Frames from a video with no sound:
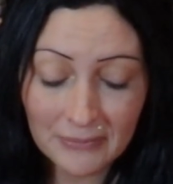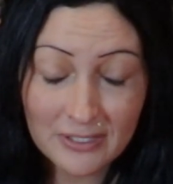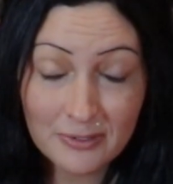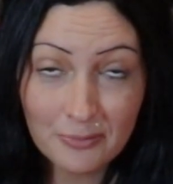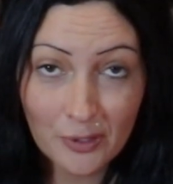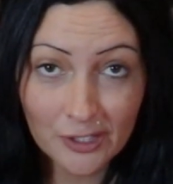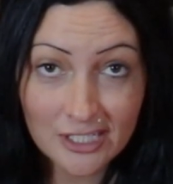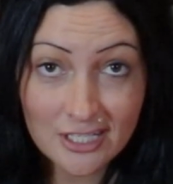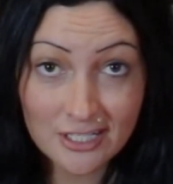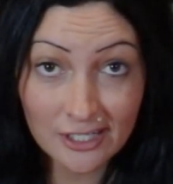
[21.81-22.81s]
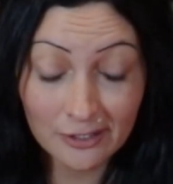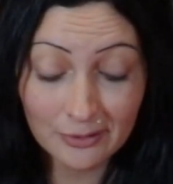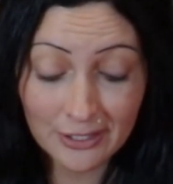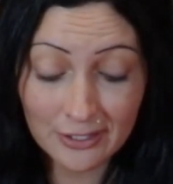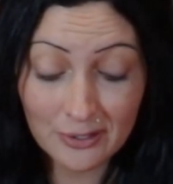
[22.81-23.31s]
it's important to share it
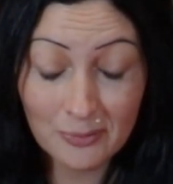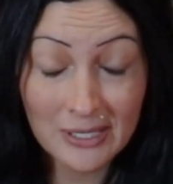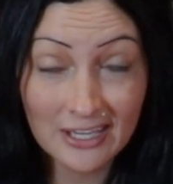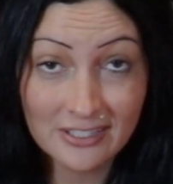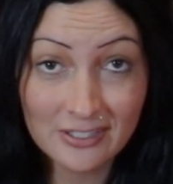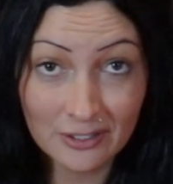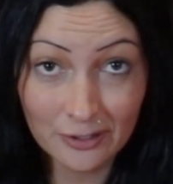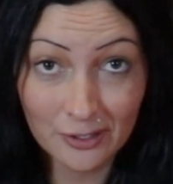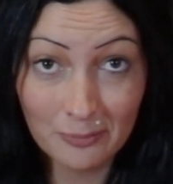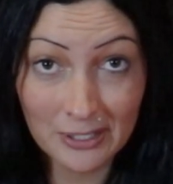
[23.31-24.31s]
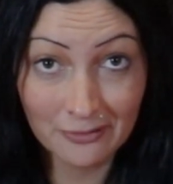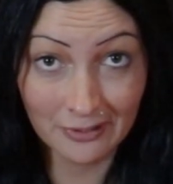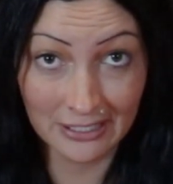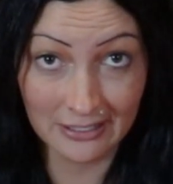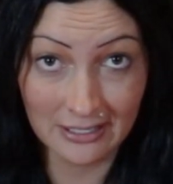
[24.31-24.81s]
with you because there could be a
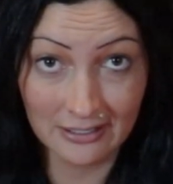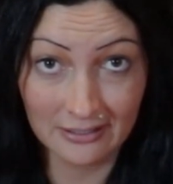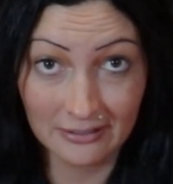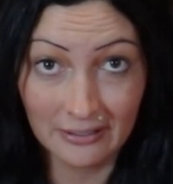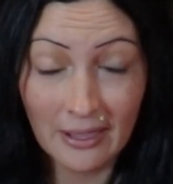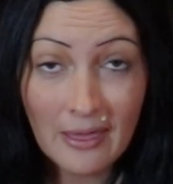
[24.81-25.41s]
ring in here